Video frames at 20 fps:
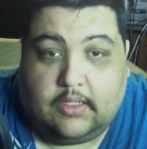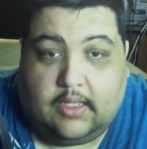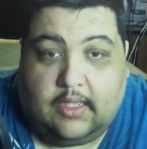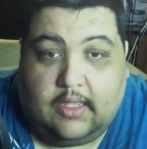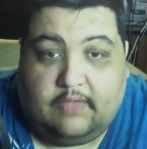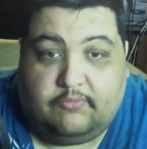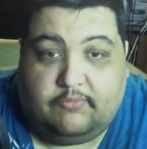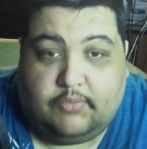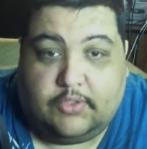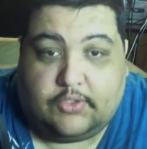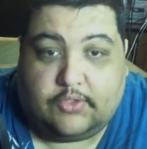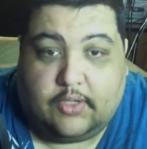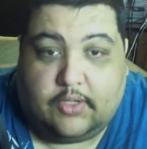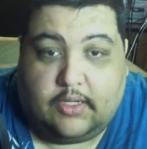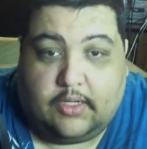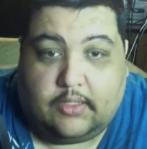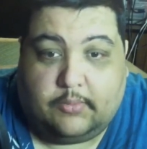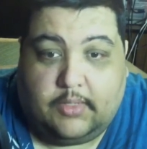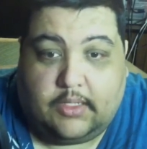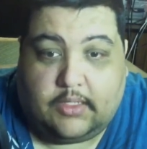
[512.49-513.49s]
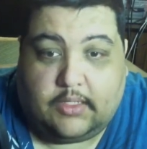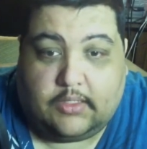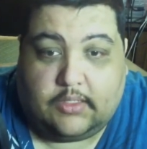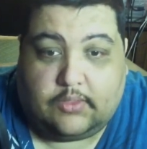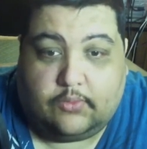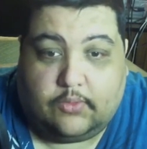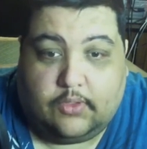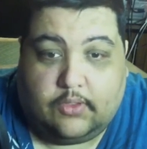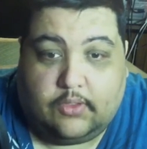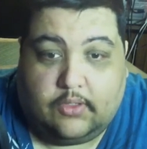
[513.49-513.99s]
I've been trying to make it
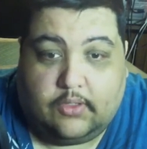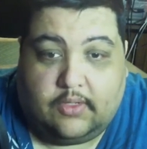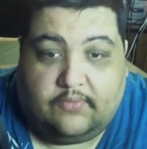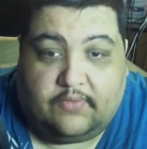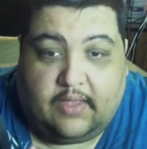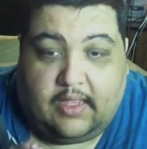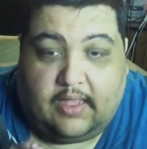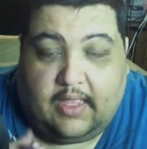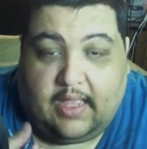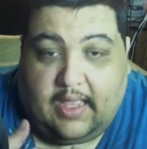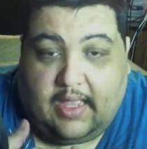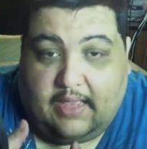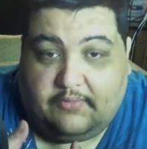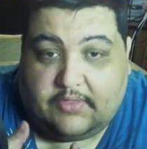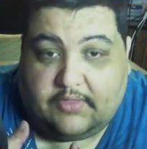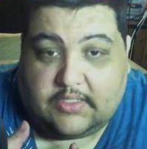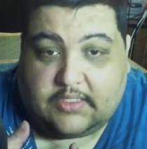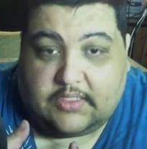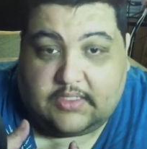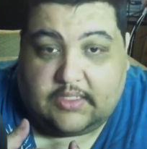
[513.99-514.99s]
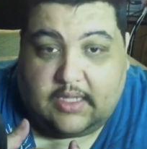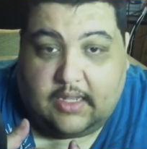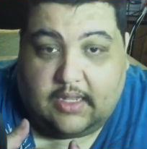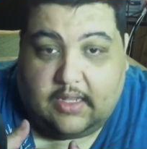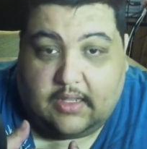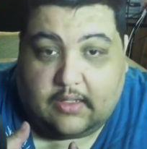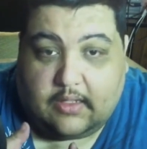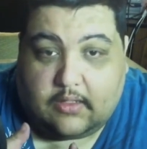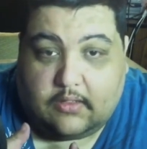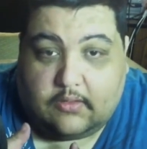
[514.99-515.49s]
to where if I have a
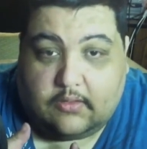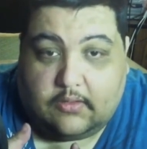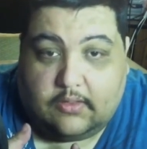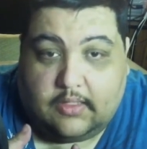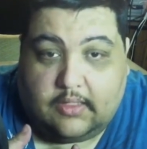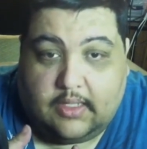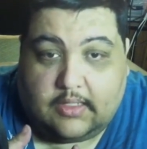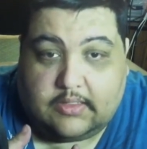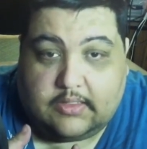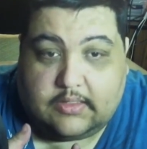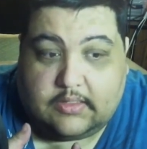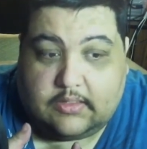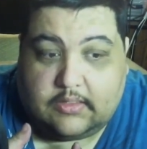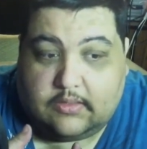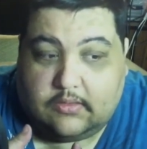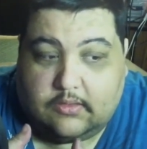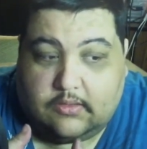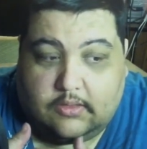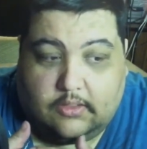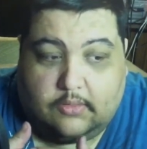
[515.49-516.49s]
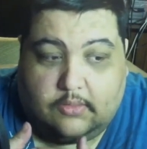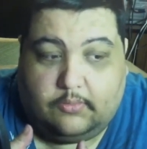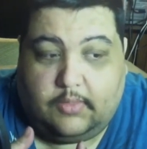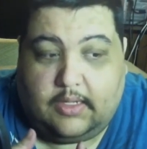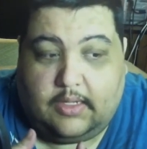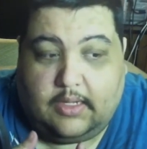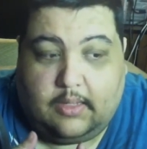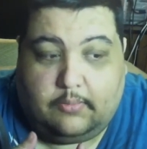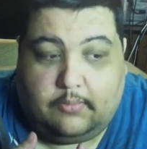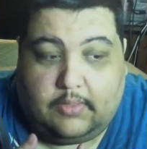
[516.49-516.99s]
snack that's,
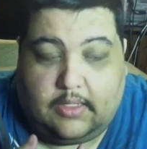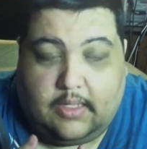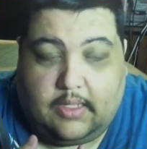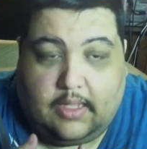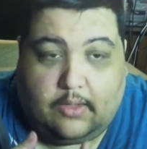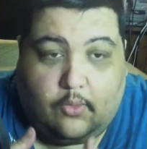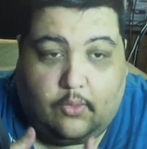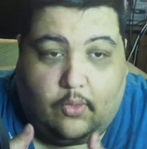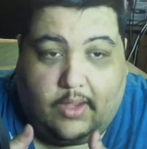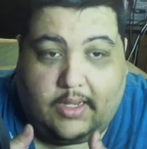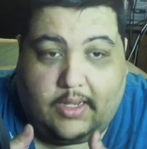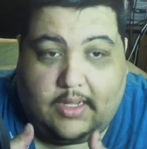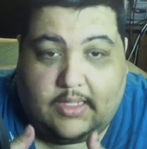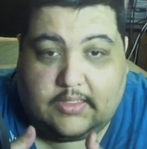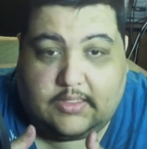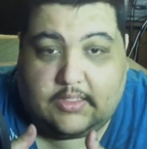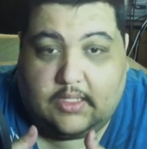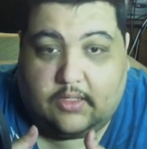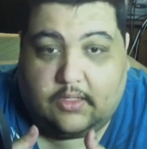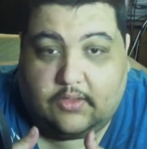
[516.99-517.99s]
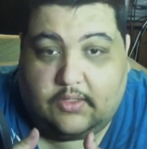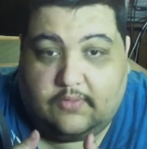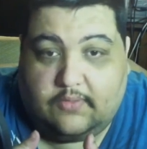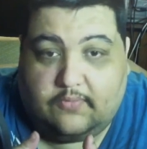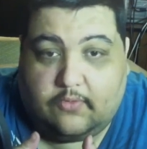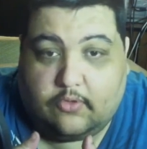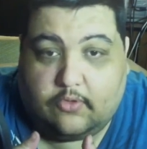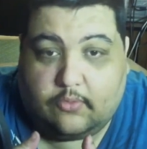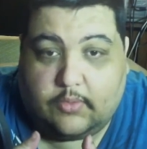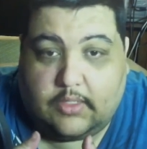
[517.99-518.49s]
may not be quite as healthy
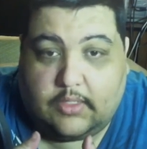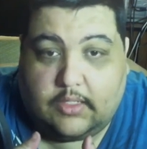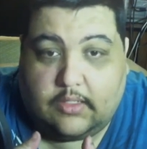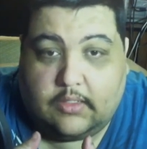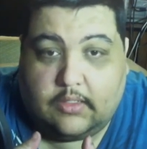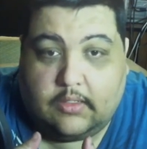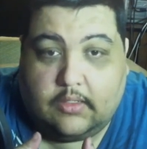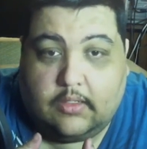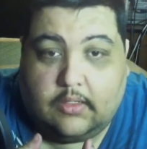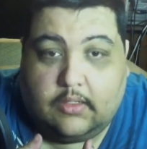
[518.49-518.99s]
for me,